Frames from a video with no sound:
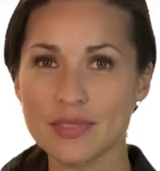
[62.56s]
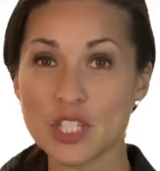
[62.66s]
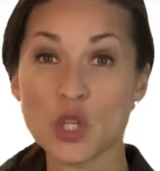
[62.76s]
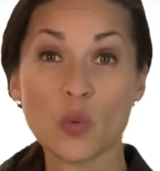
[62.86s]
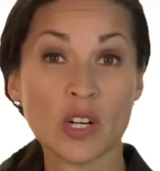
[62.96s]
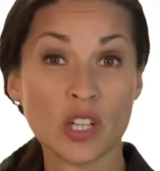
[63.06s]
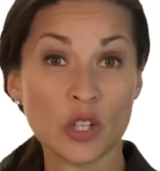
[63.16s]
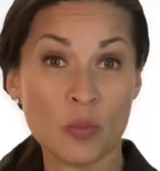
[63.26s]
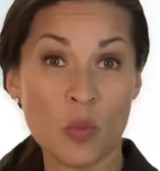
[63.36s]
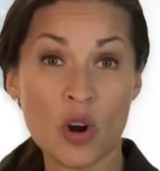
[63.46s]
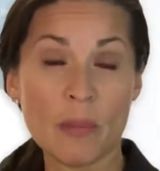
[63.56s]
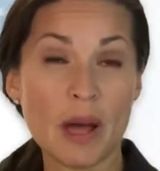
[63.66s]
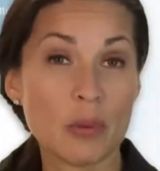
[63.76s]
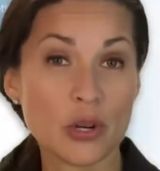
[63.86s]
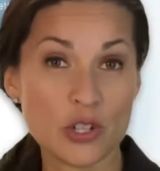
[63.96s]
Do you want to learn more about
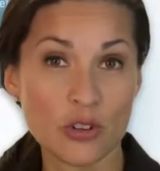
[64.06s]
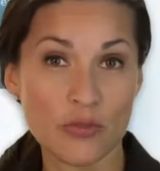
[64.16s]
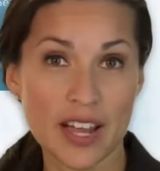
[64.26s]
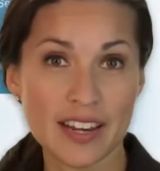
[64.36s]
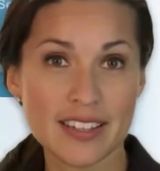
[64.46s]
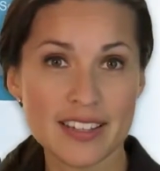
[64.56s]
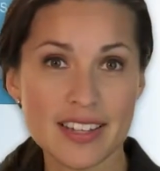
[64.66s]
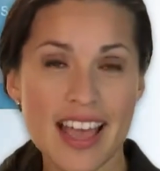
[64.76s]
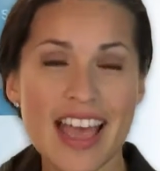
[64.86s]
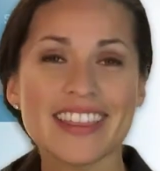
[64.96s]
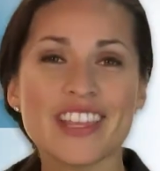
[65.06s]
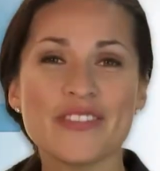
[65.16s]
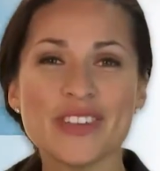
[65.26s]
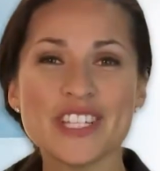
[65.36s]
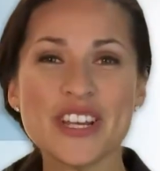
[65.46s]
personal finance? Then
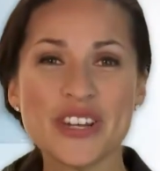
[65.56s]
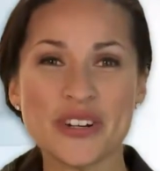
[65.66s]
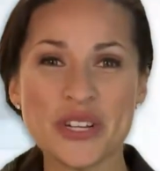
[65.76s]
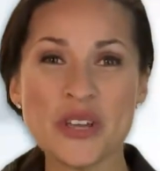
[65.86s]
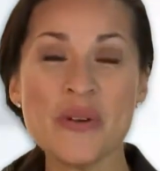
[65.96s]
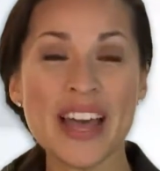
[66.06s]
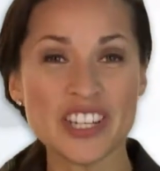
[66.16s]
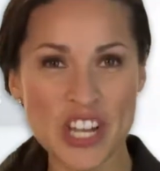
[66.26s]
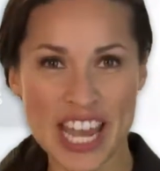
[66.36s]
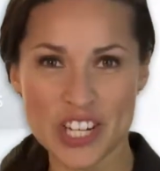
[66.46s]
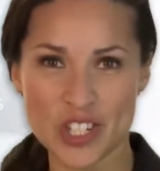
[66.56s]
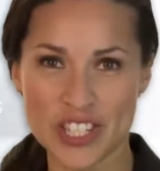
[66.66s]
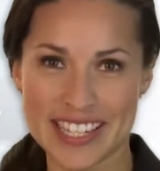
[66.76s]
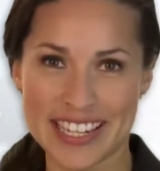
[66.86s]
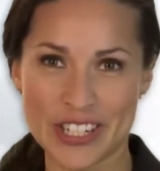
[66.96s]
visit your new education
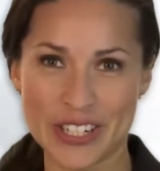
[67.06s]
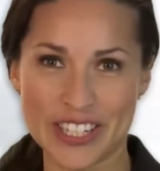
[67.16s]
center.